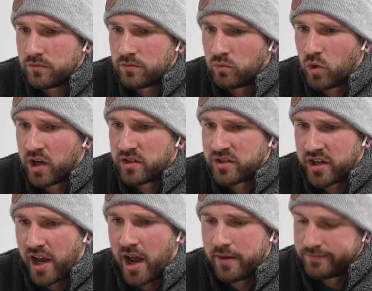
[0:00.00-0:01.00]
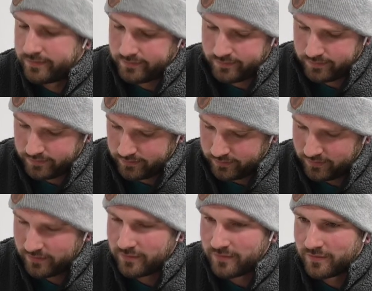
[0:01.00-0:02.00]
What else you got?
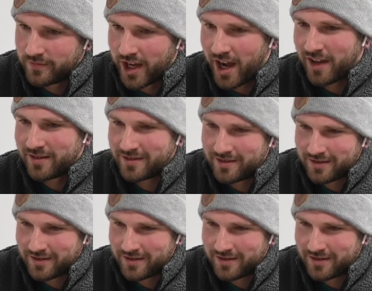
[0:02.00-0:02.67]
Yeah.